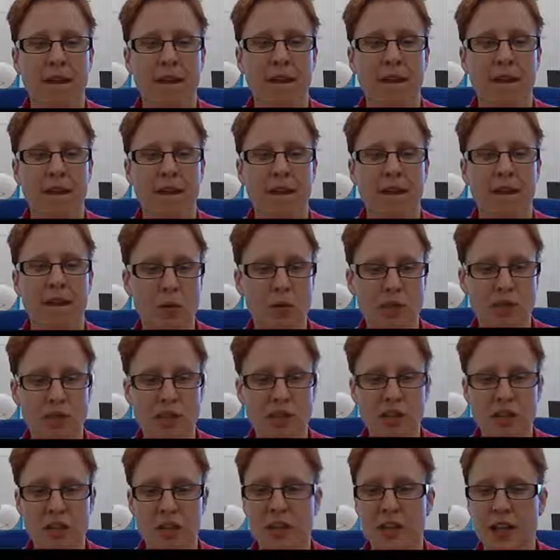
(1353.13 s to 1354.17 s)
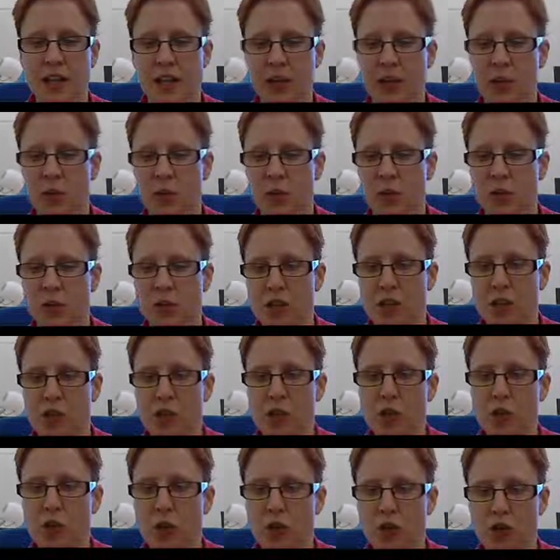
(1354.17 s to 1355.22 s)
does the question indicate what
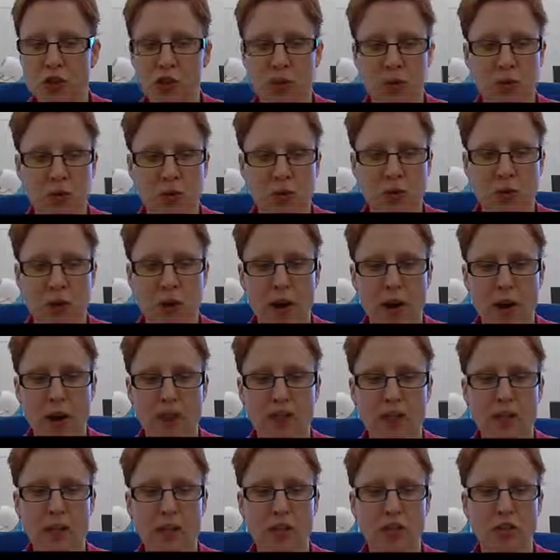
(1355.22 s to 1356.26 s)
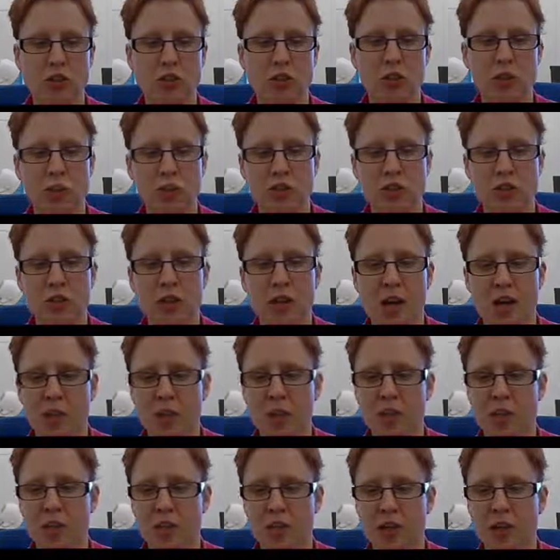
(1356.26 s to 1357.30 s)
type of knowledge is required, and does the question
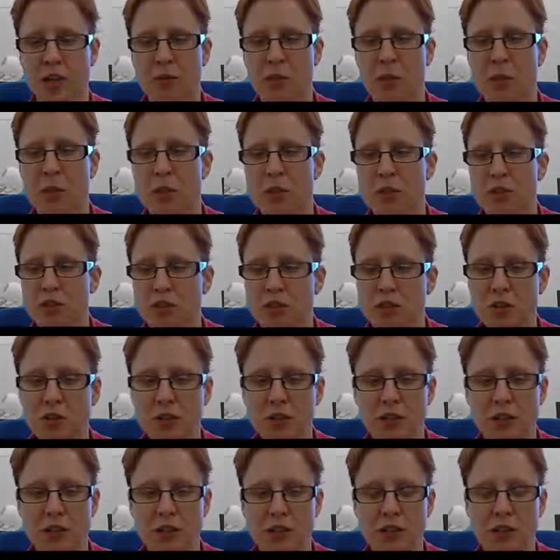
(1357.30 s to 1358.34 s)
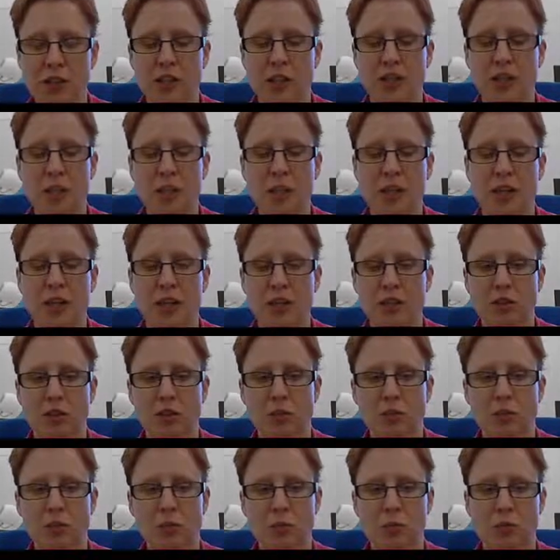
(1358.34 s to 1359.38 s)
help decide what material data needs to be
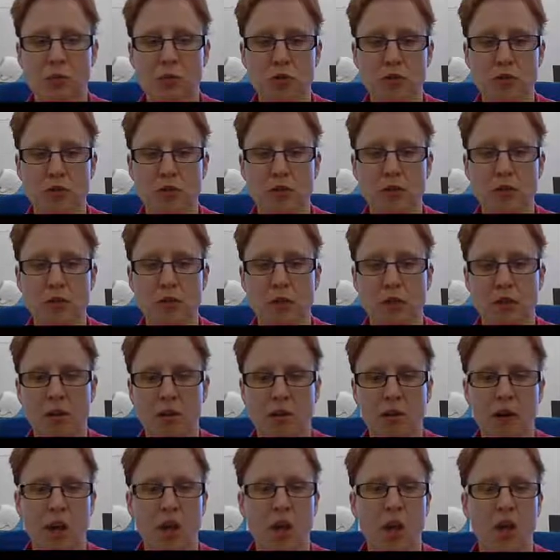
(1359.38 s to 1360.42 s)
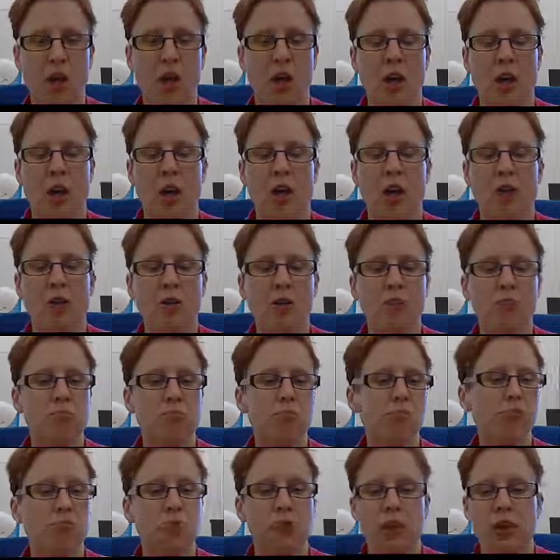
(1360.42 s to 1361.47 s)
gathered through the project?
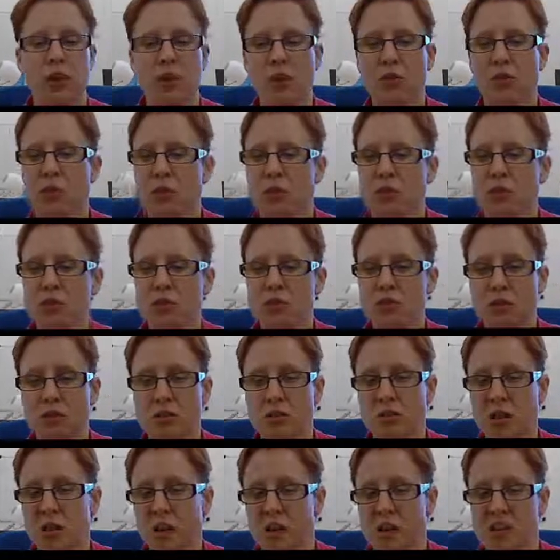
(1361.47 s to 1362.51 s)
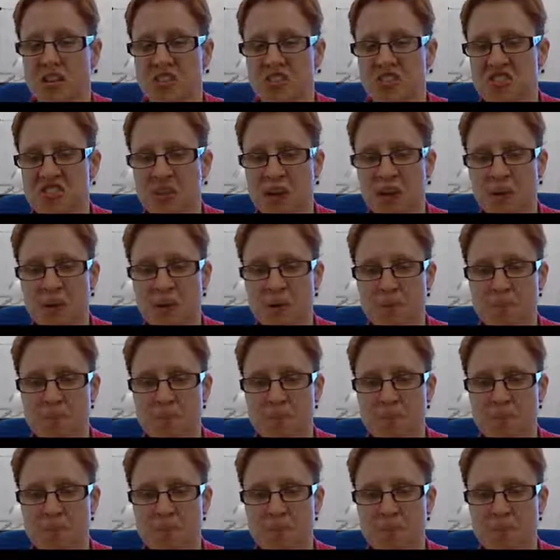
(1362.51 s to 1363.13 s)
So think of things such as,